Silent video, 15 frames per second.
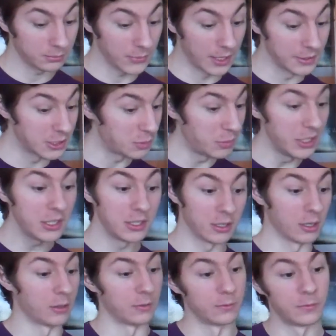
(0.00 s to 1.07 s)
And speaking
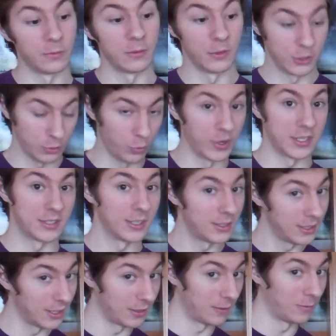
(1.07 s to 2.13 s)
of the twist at
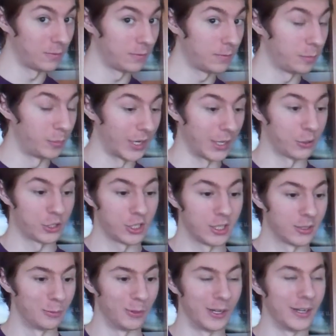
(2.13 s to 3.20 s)
the end of
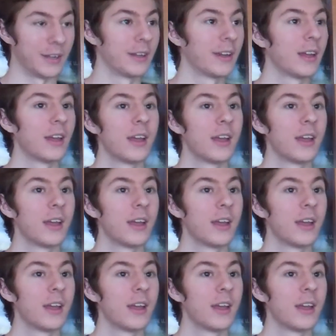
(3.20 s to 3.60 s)
BioShock 1,